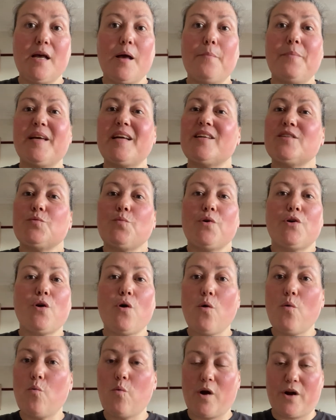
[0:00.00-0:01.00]
because we're
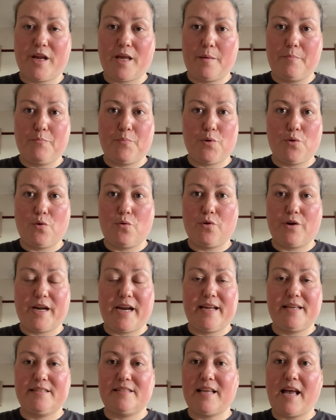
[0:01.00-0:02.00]
all work in
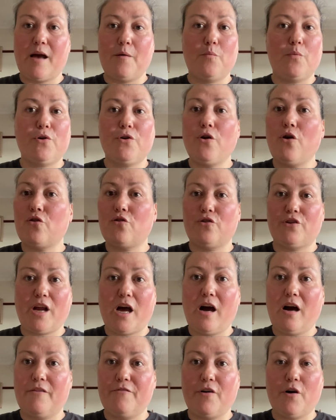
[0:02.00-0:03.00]
progress and we're not going to
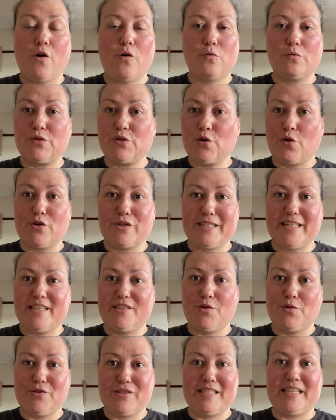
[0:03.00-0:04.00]
have it all sorted
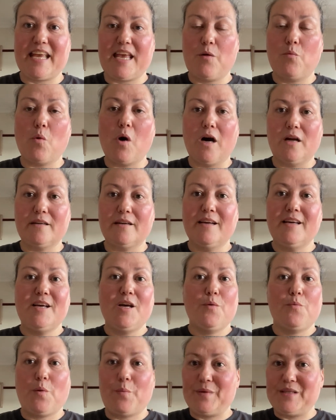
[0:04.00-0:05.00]
on day one
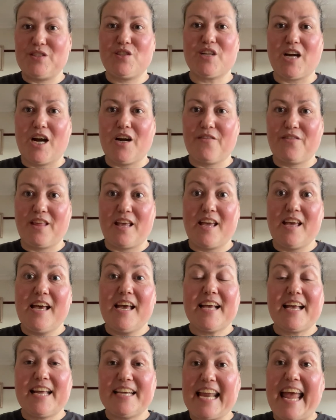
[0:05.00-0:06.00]
when we start the
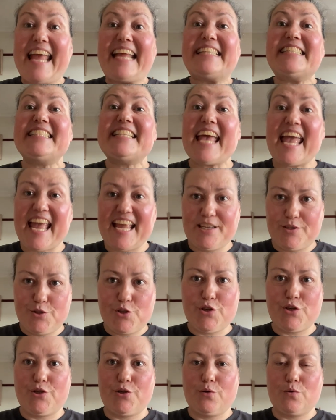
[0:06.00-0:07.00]
kind of
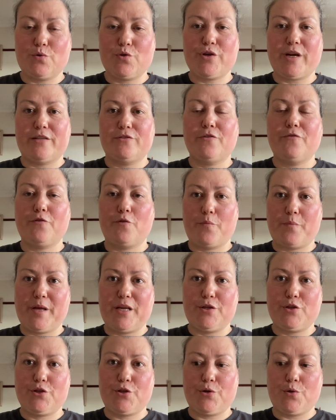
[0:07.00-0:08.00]
intentional
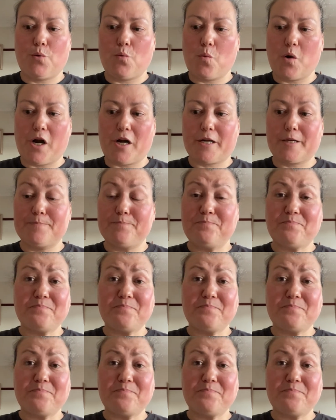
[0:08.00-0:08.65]
transformational work.